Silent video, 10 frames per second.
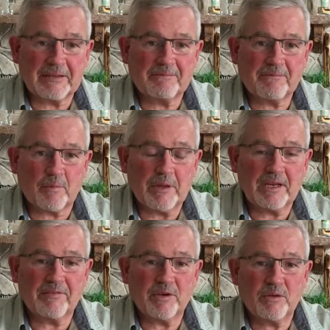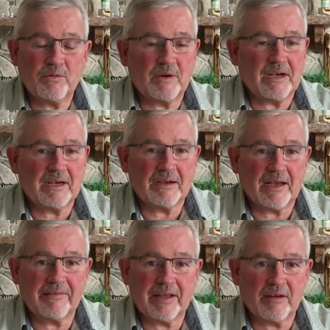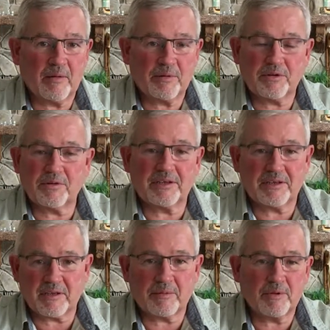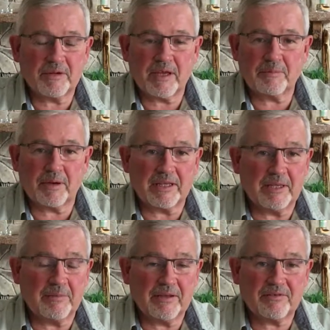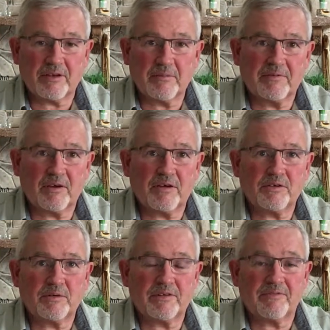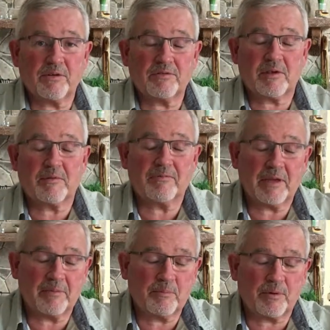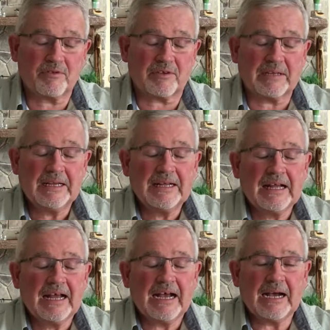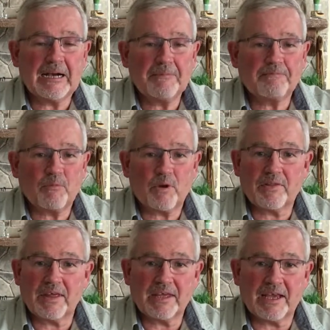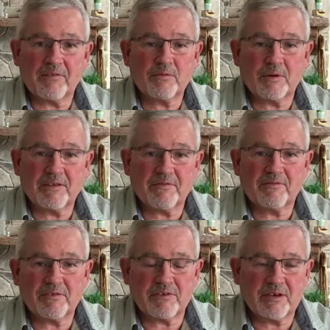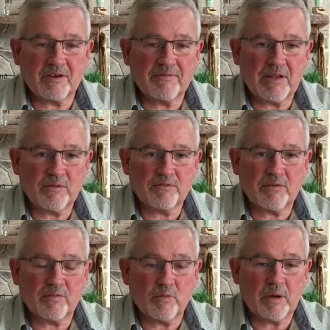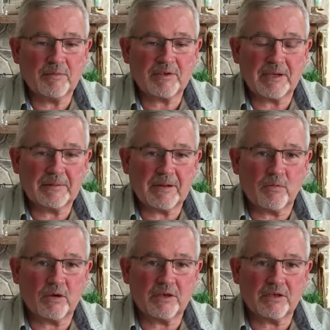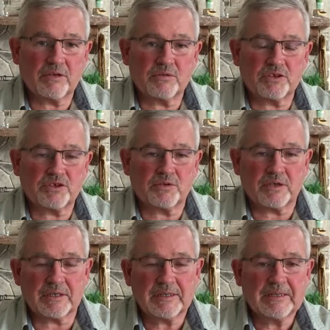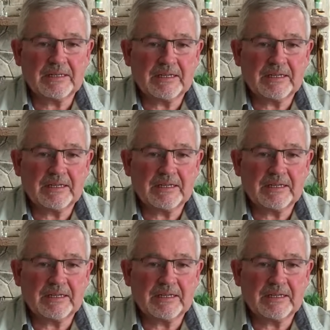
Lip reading: and for many of you, I've had an opportunity to communicate by email. Some I've talked to on the phone, some I've met in person. I want to thank everybody for visiting our Flowers River website. I wanted to do a short